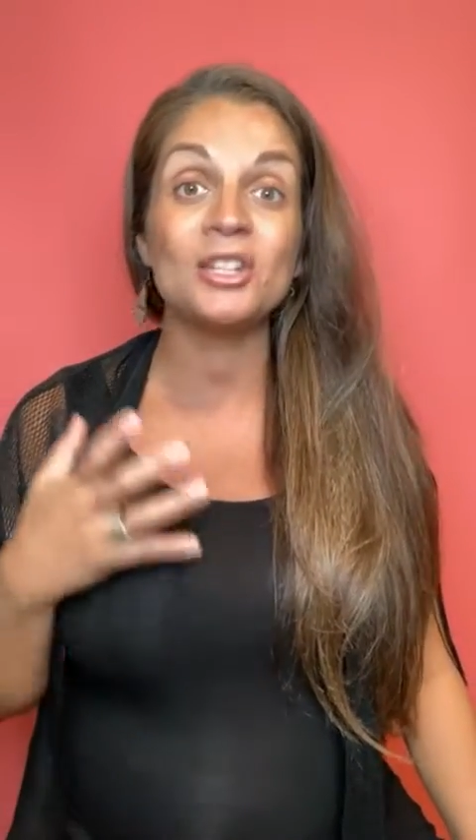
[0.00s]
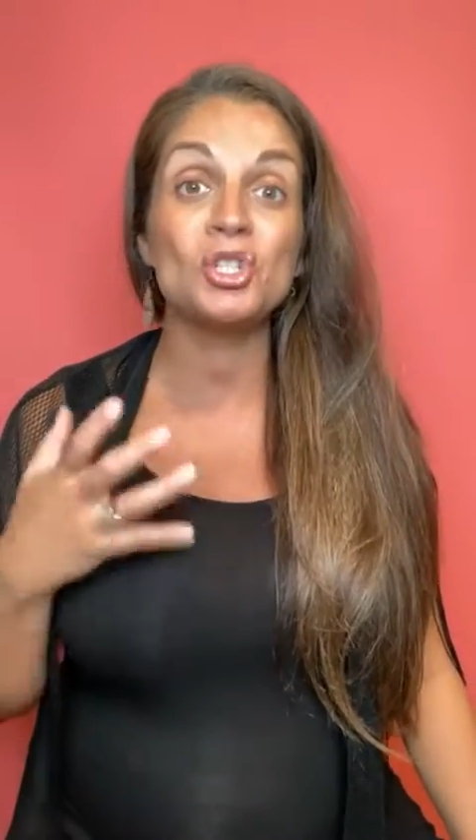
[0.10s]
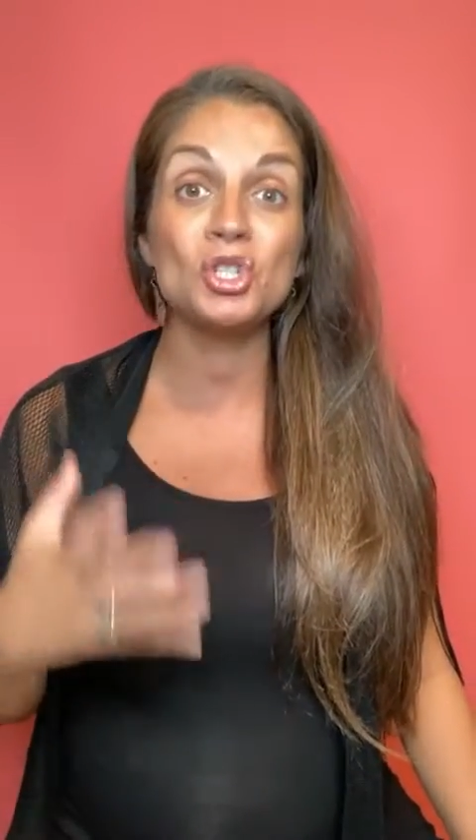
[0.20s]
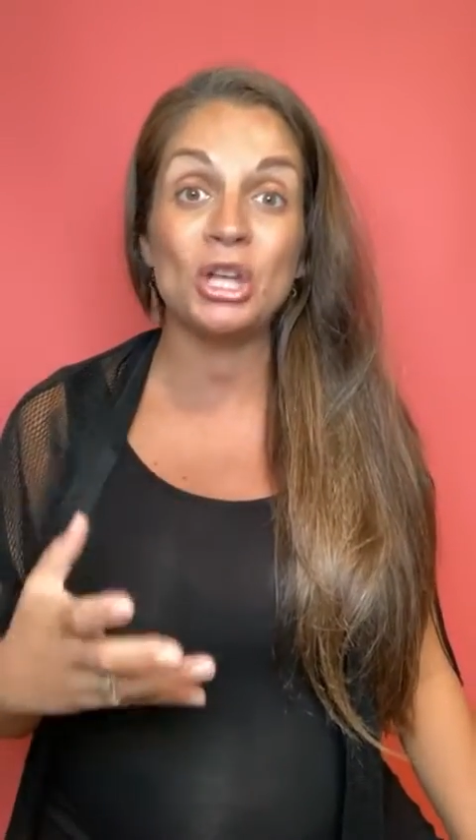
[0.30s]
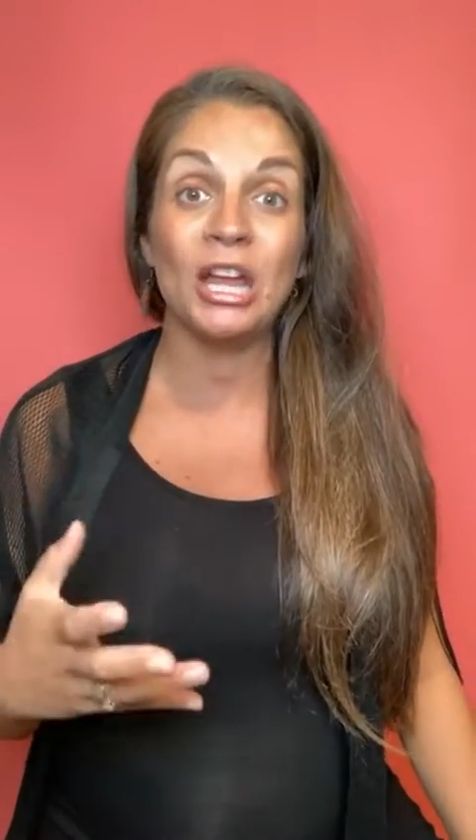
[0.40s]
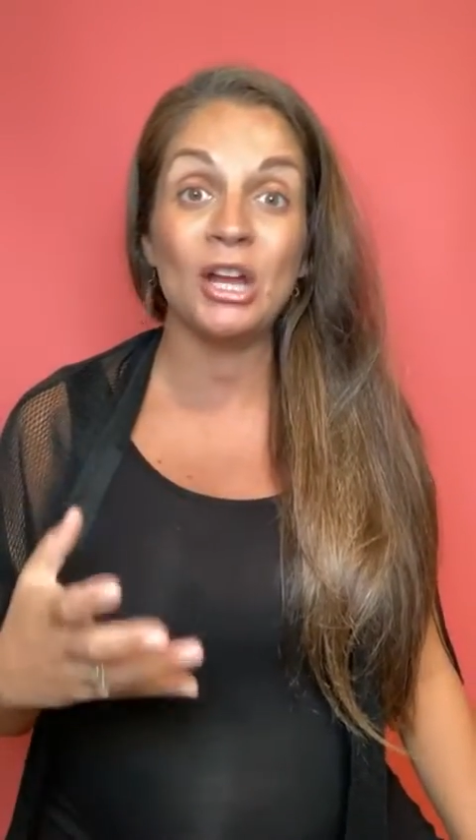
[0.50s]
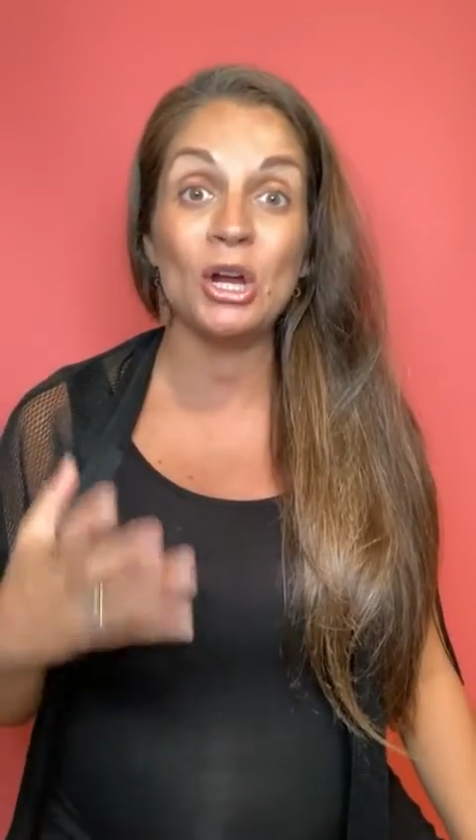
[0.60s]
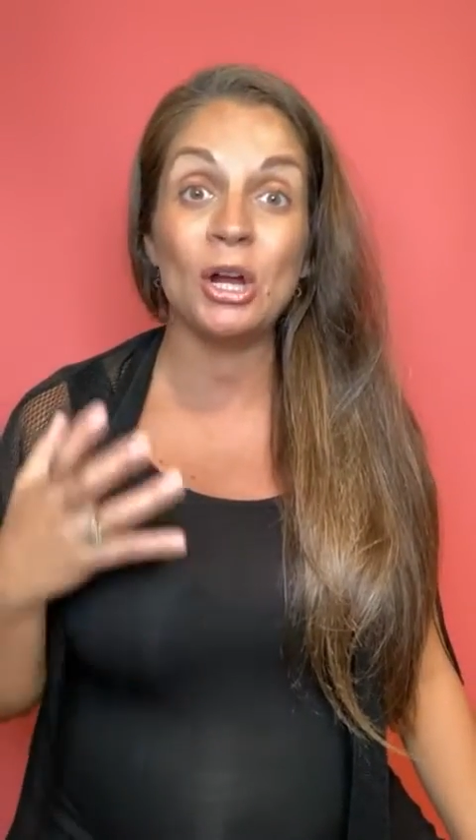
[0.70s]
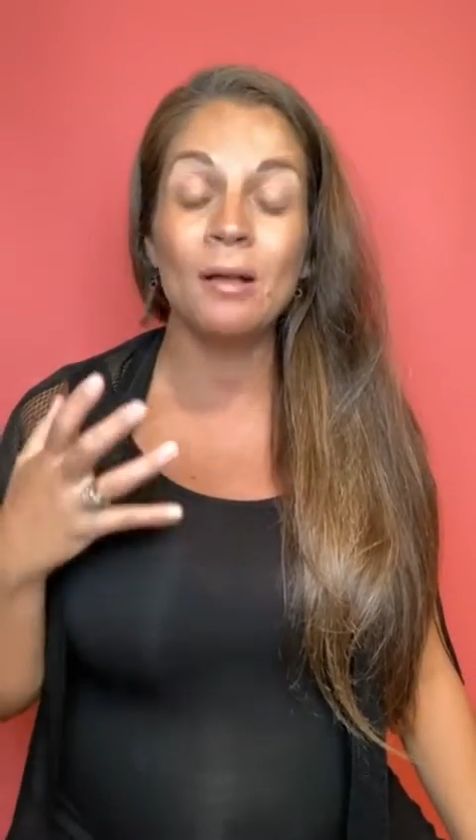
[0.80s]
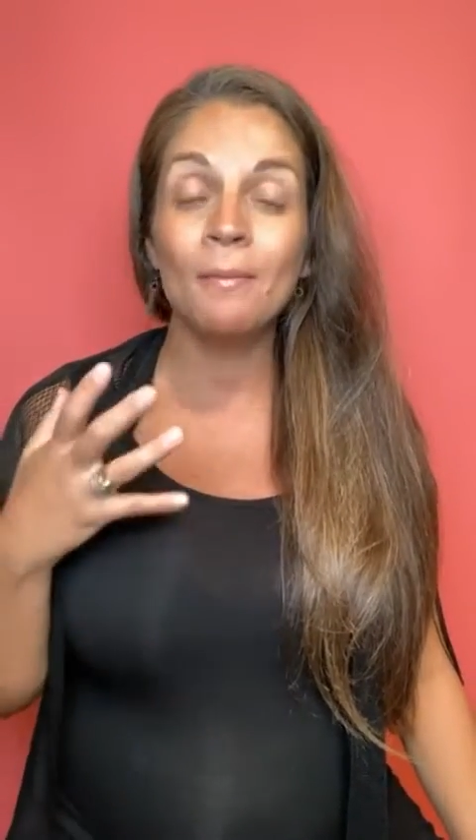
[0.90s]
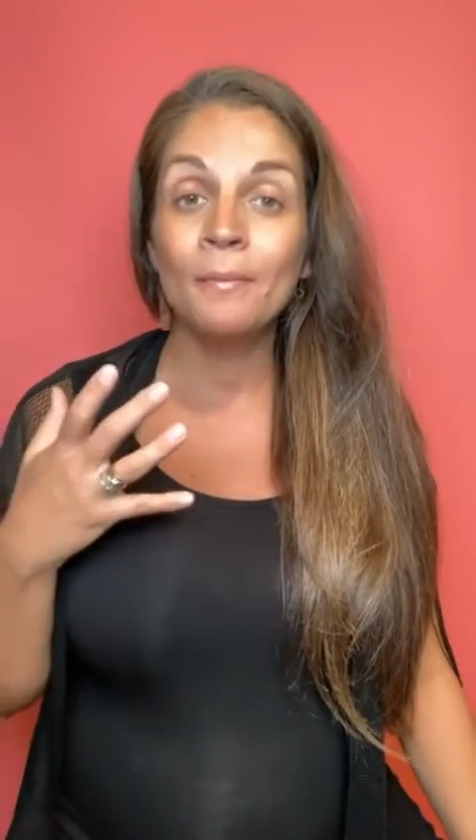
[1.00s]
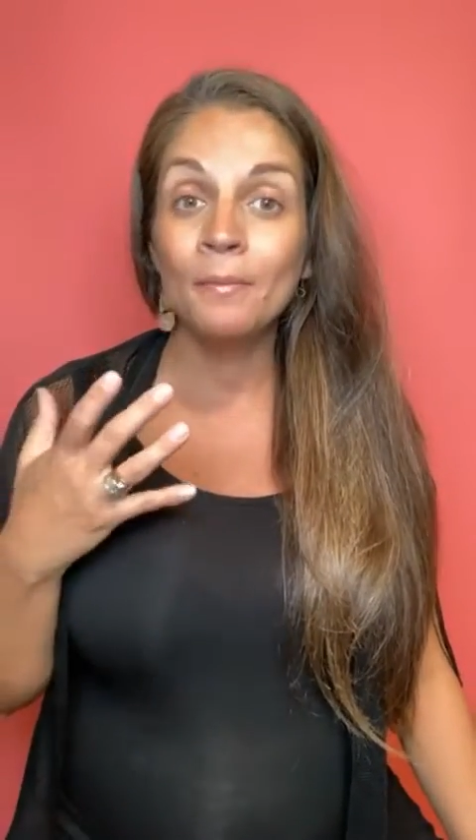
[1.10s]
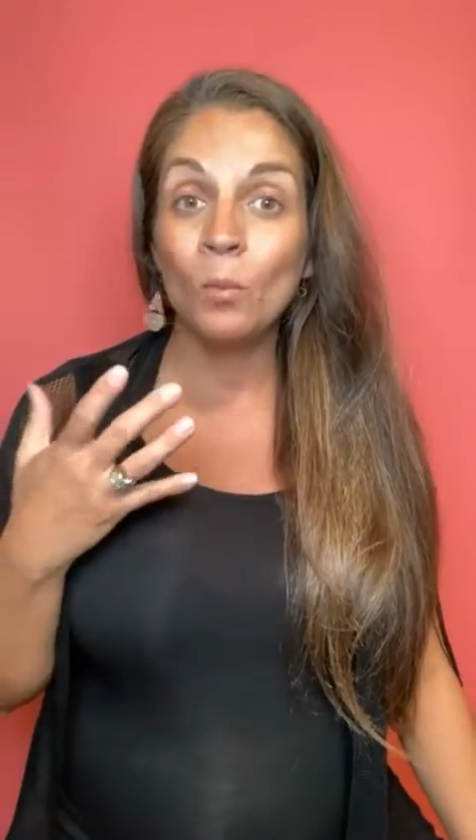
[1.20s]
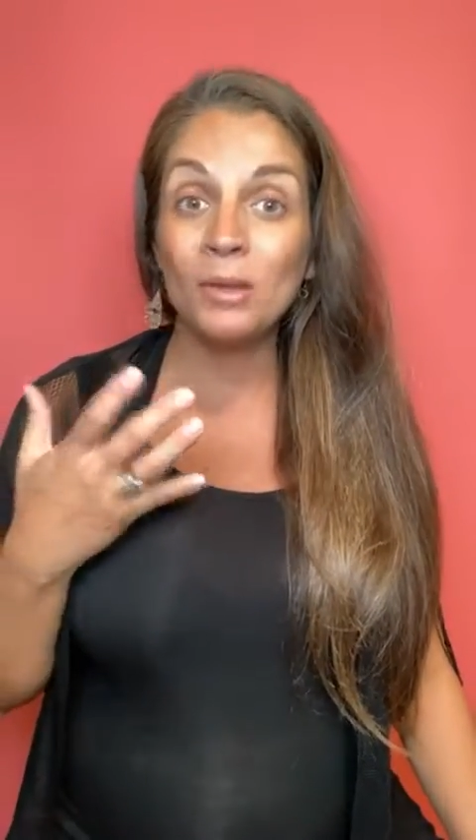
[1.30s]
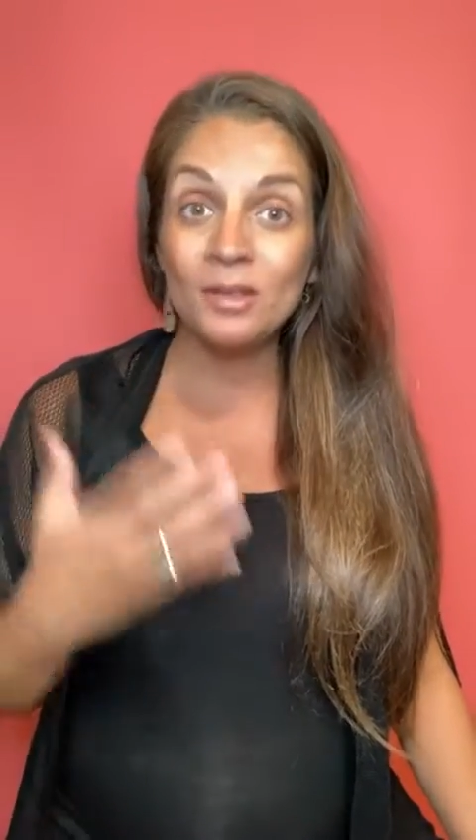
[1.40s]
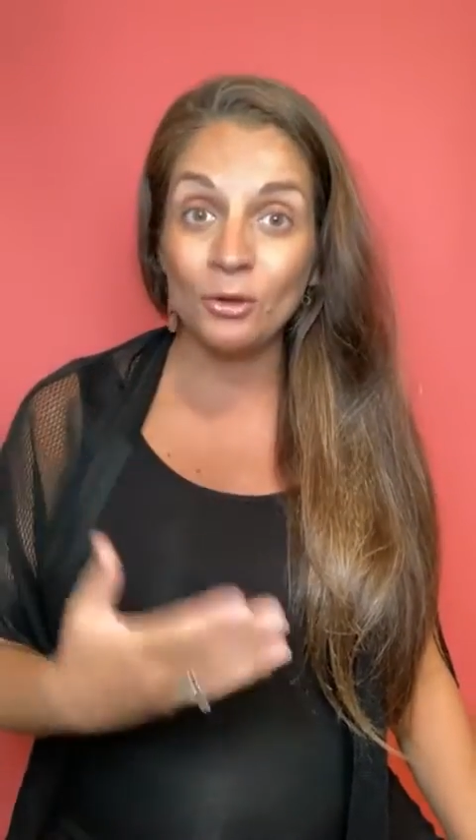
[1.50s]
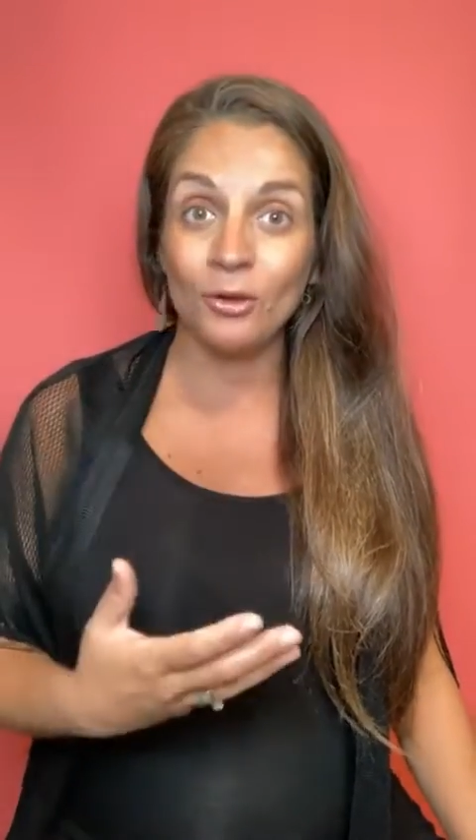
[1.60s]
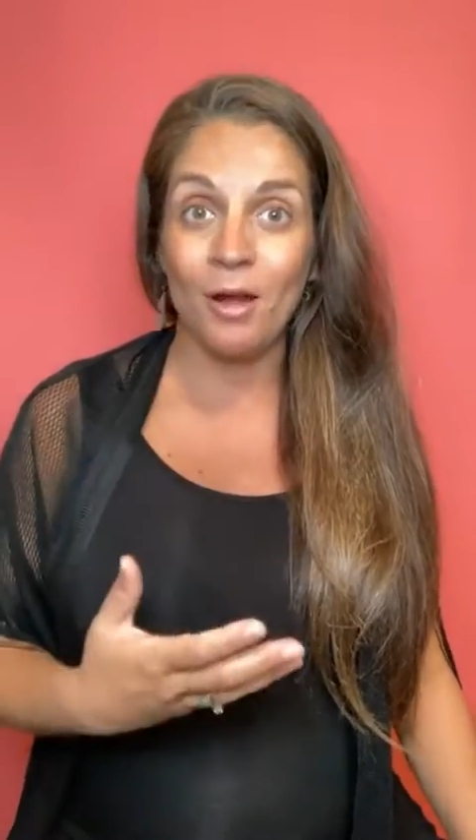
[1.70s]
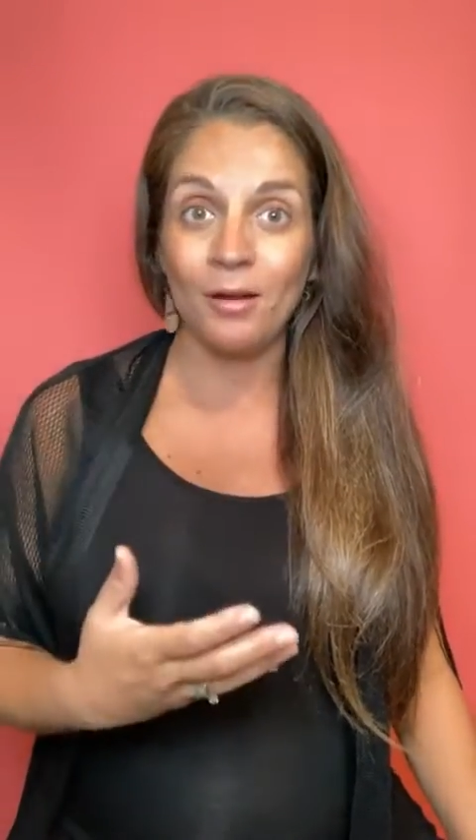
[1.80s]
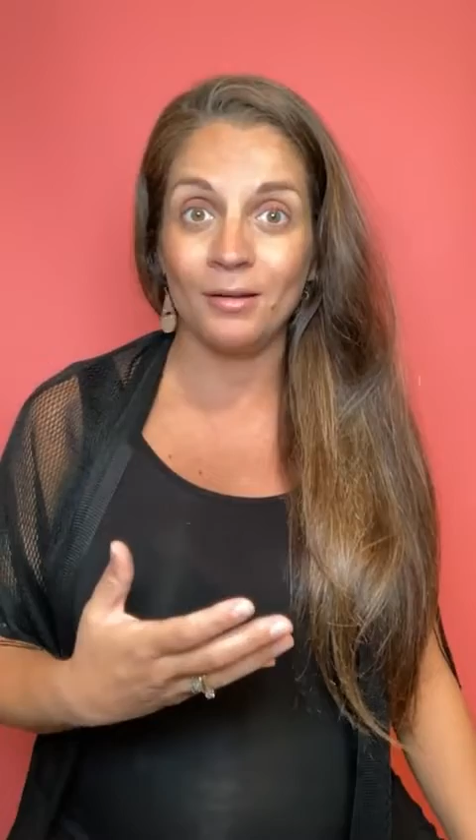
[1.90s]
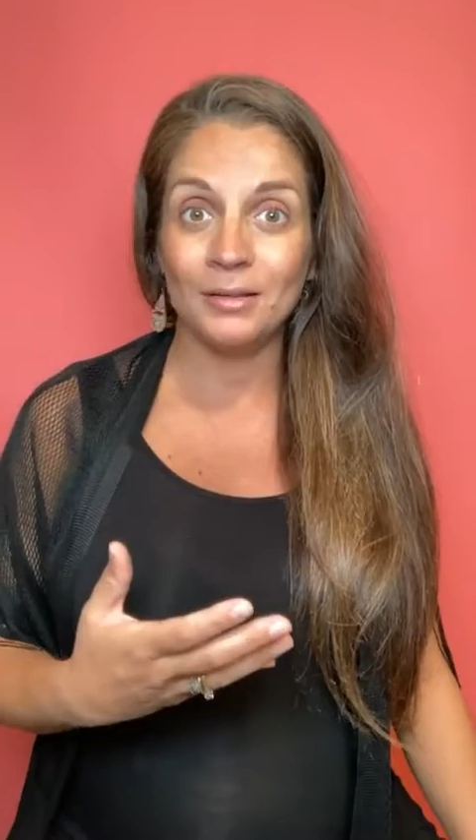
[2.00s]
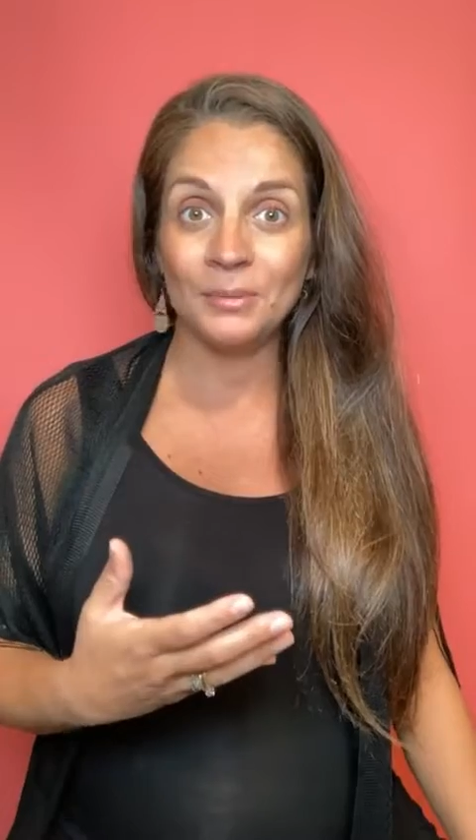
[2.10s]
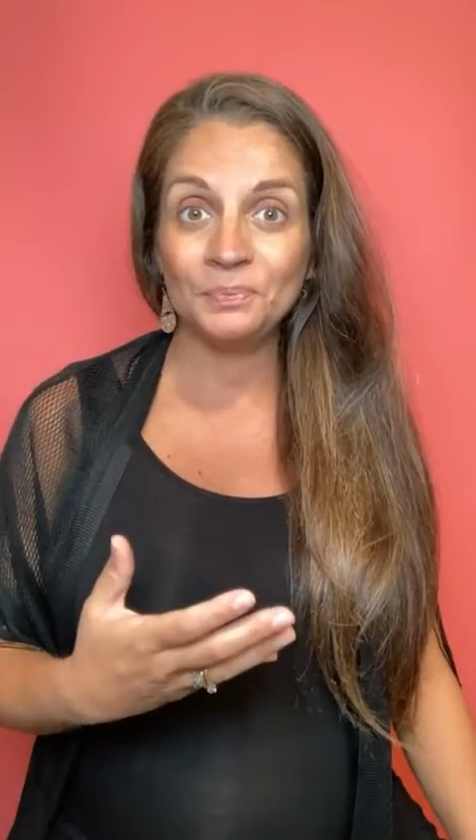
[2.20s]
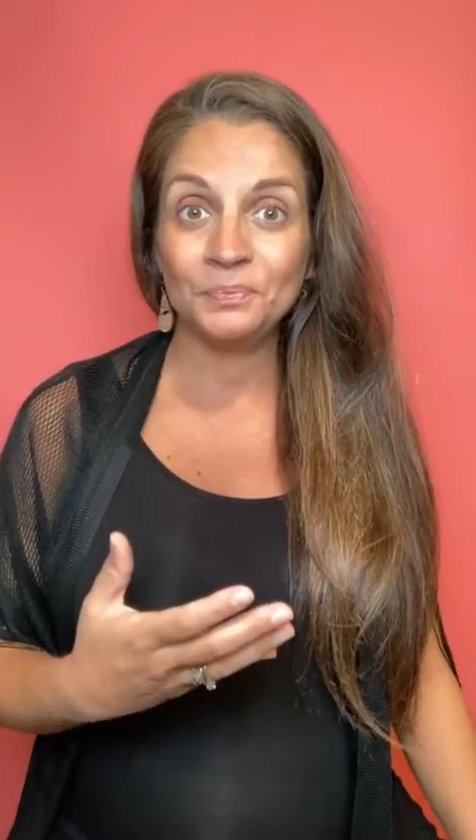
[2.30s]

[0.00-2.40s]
share what's on your heart,